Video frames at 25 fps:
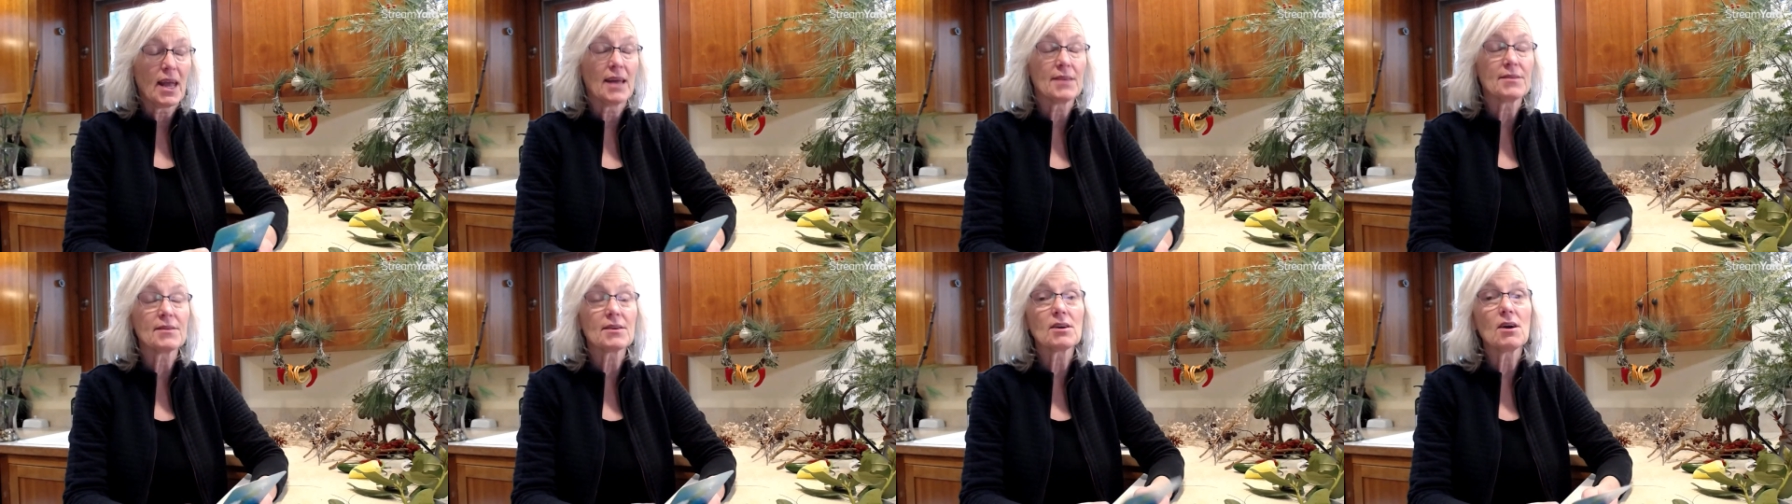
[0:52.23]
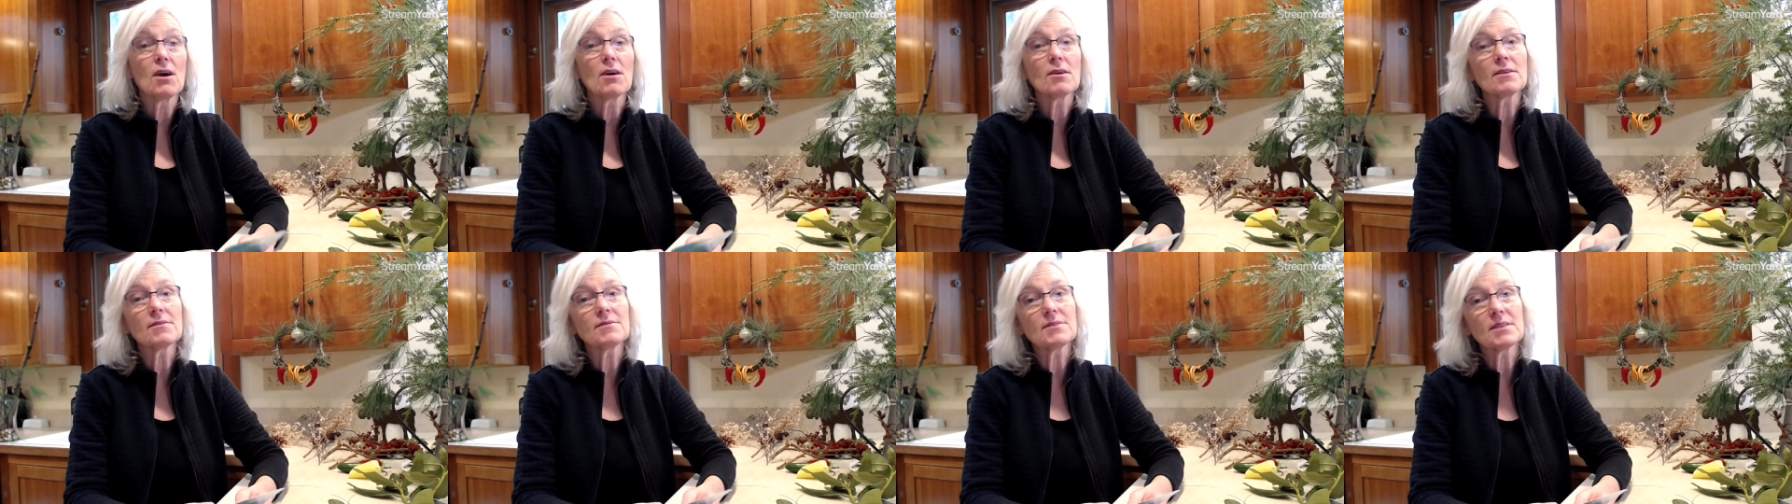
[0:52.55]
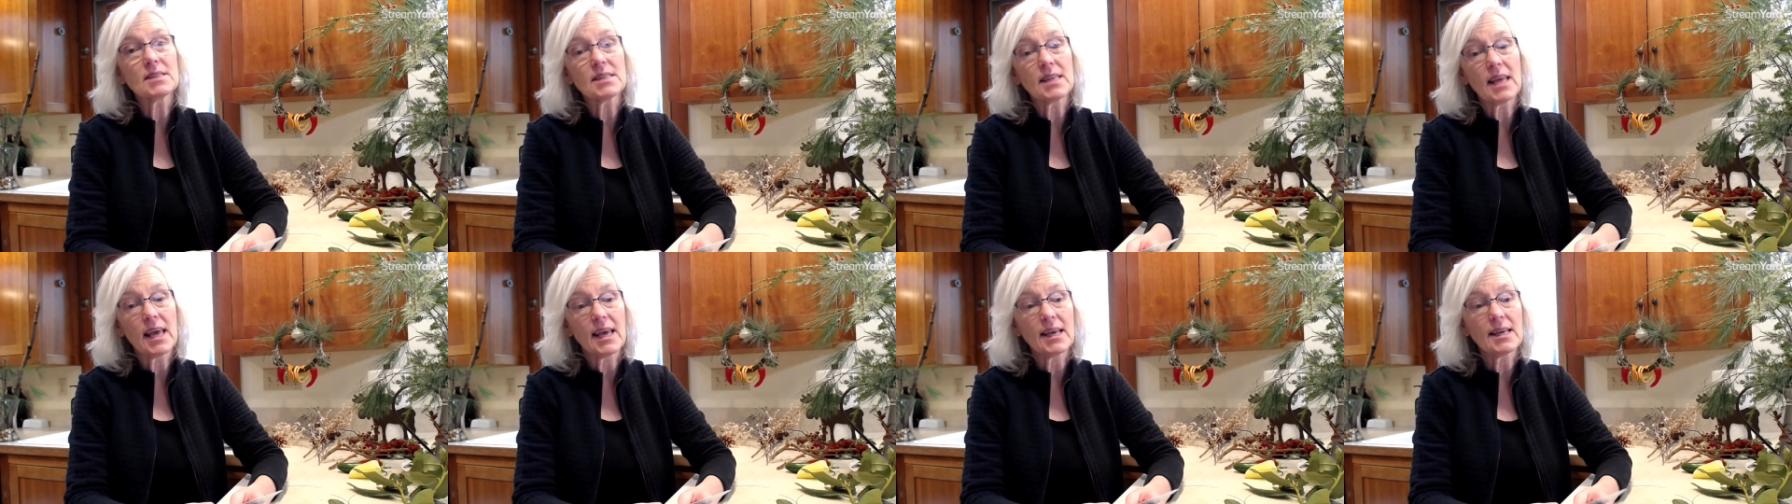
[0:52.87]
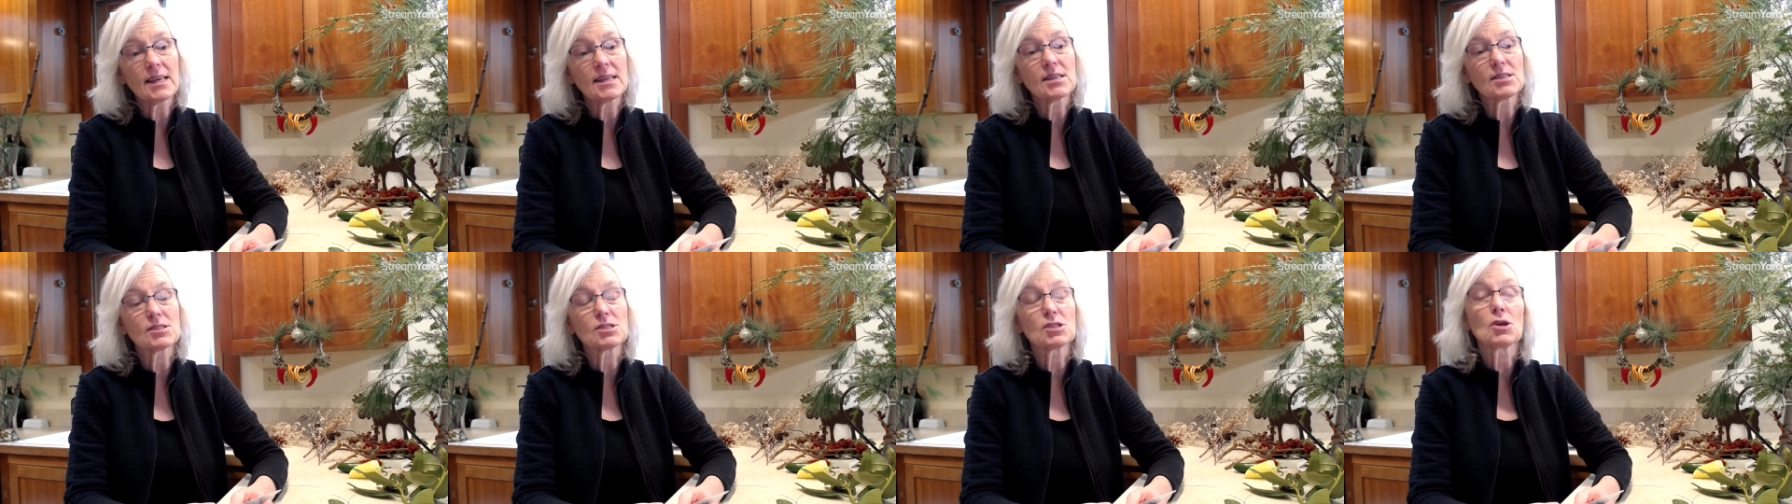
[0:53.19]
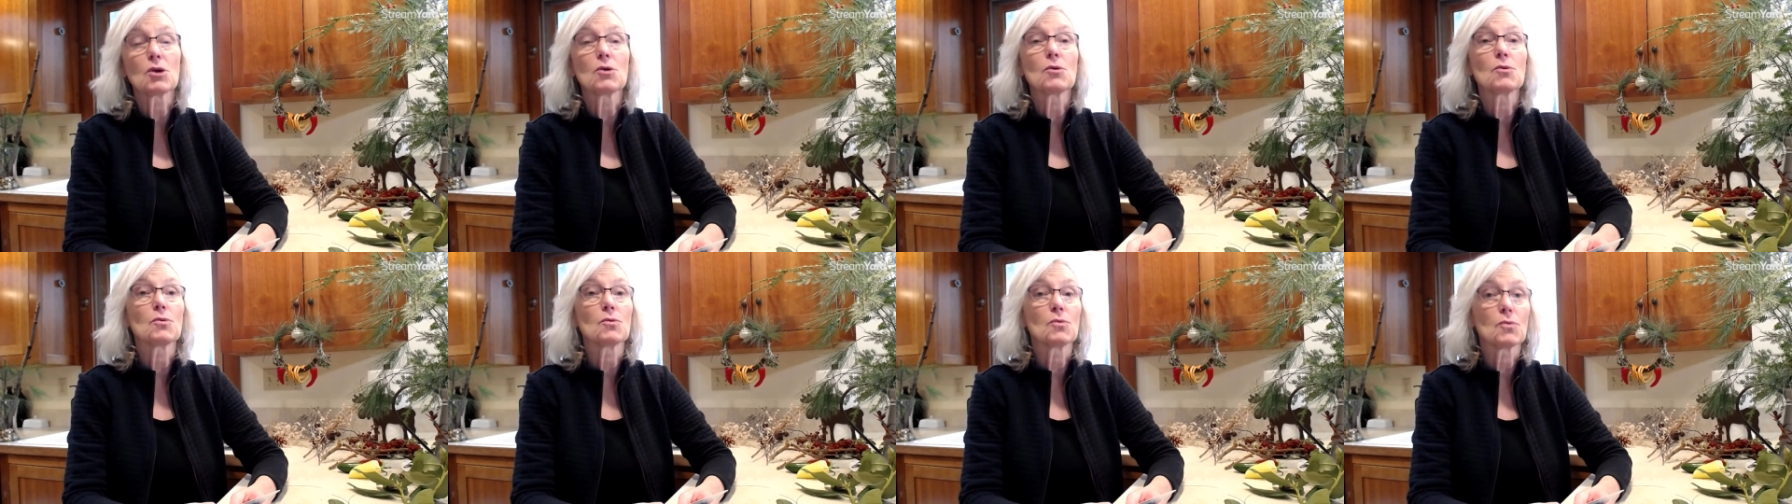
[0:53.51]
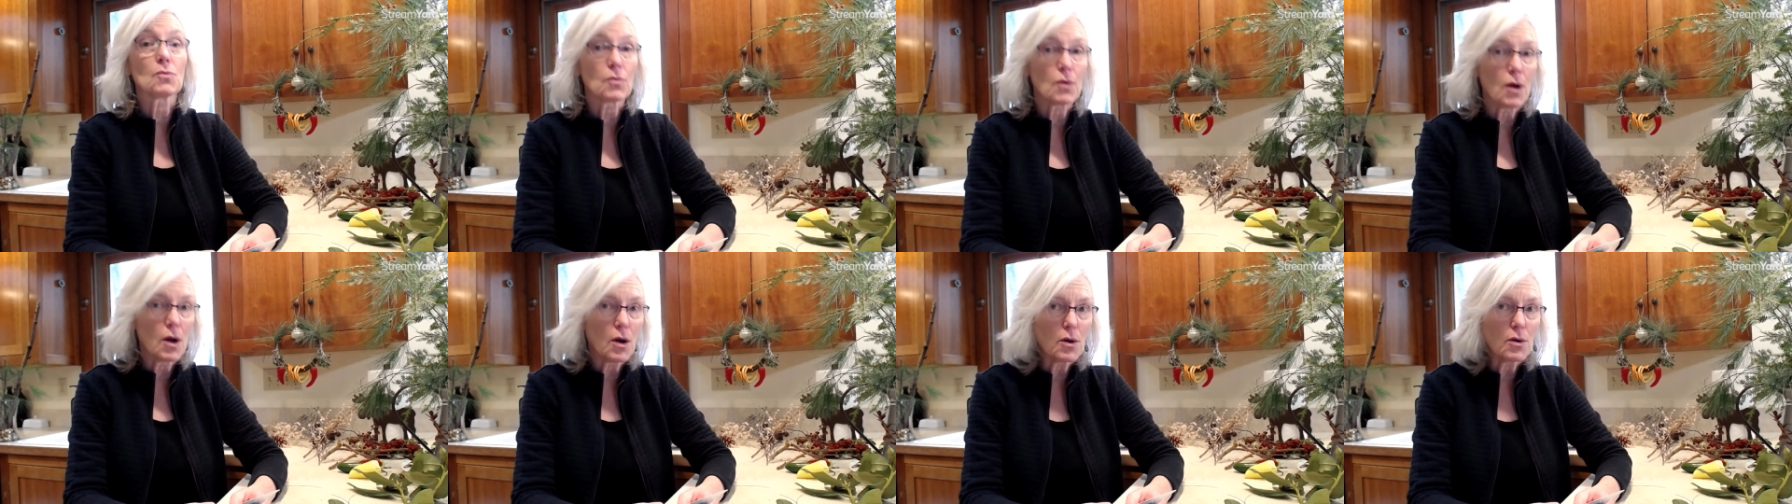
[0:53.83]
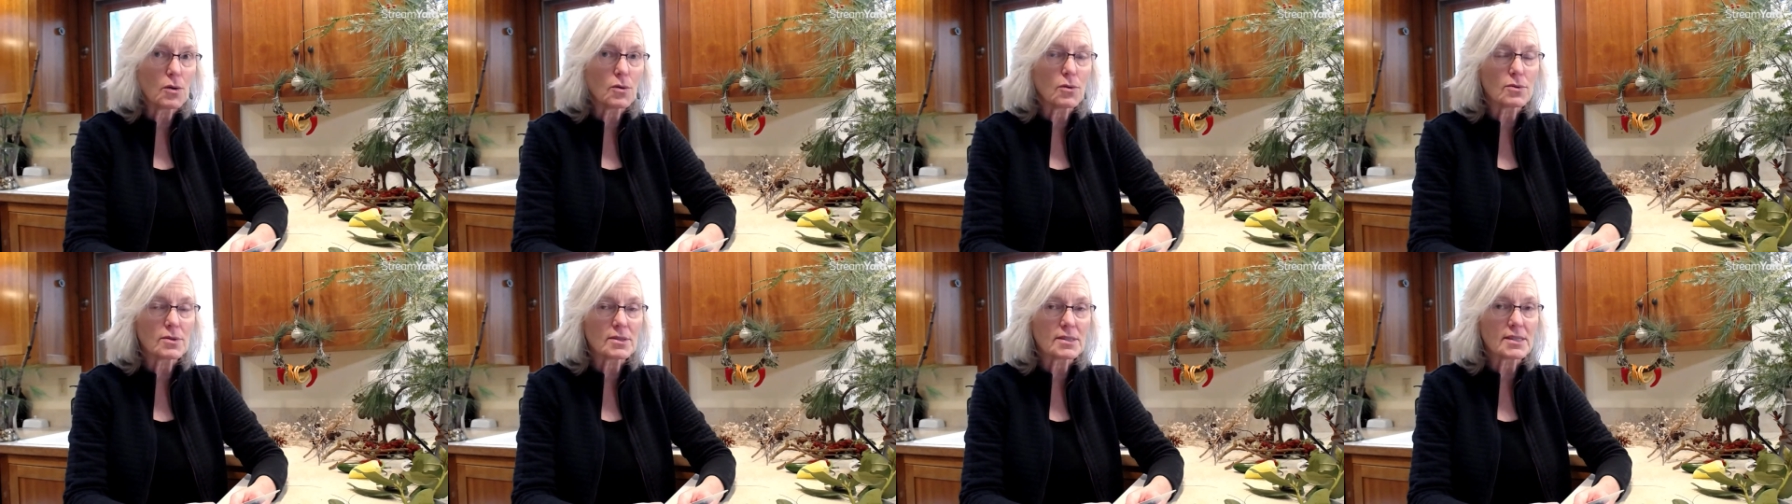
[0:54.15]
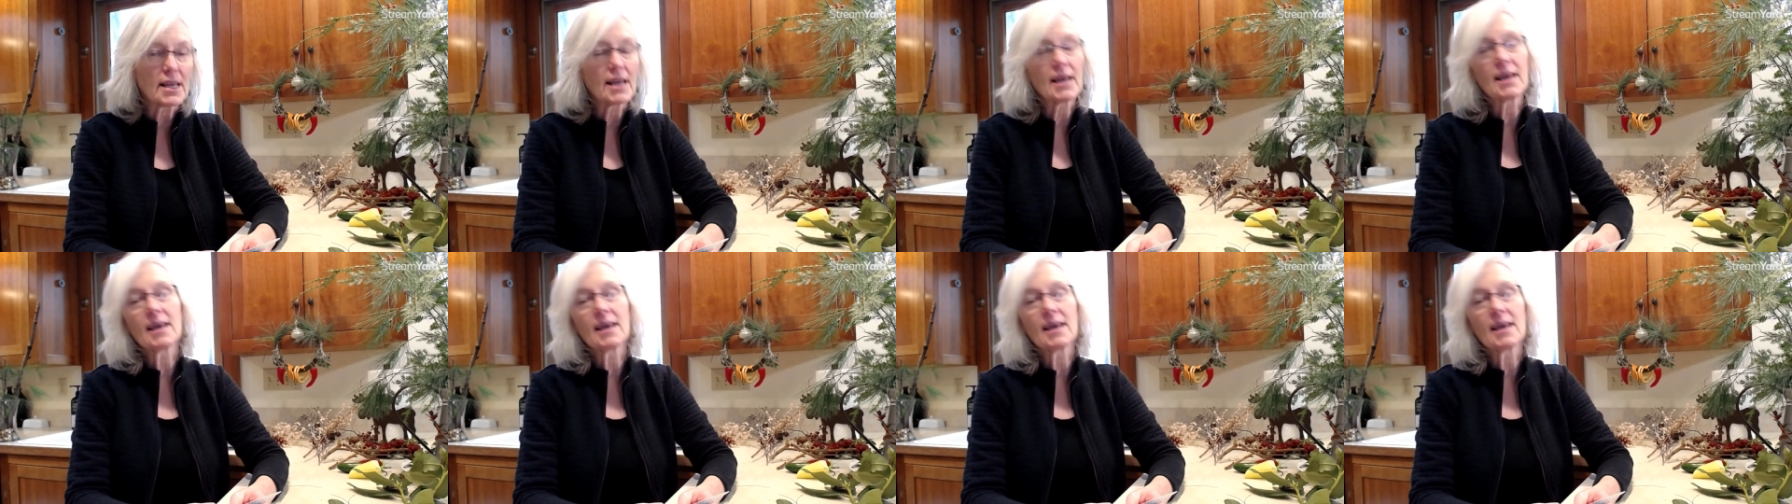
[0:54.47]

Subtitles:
And the card of the day is rose.